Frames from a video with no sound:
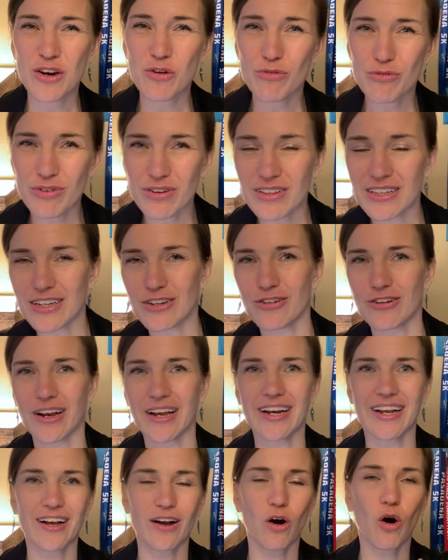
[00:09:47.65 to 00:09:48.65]
really
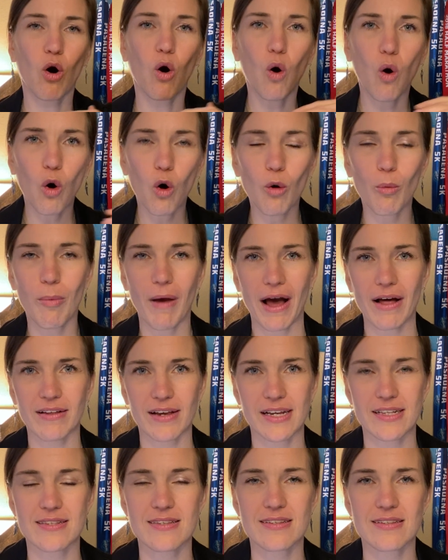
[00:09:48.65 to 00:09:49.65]
creating a whole
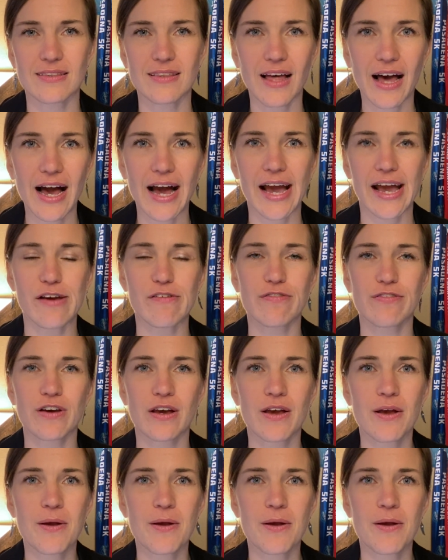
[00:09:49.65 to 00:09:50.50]
balanced life,